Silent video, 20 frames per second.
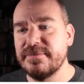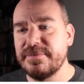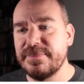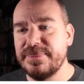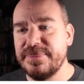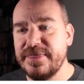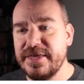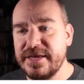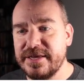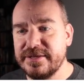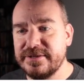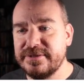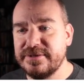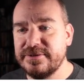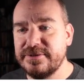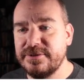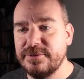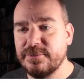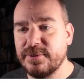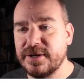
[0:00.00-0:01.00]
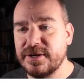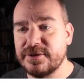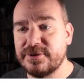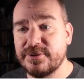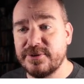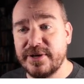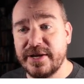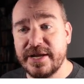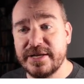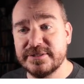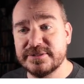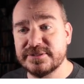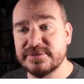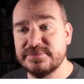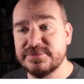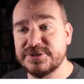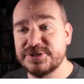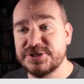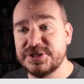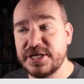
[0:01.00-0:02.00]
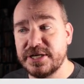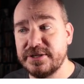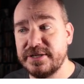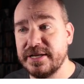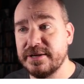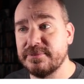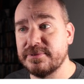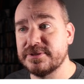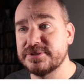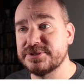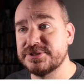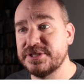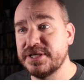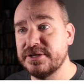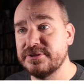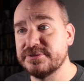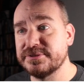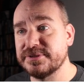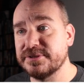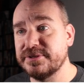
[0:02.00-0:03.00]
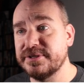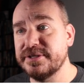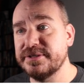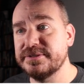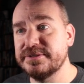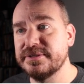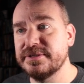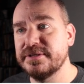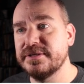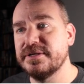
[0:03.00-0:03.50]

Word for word: Then you want to create some sh- network shares on it.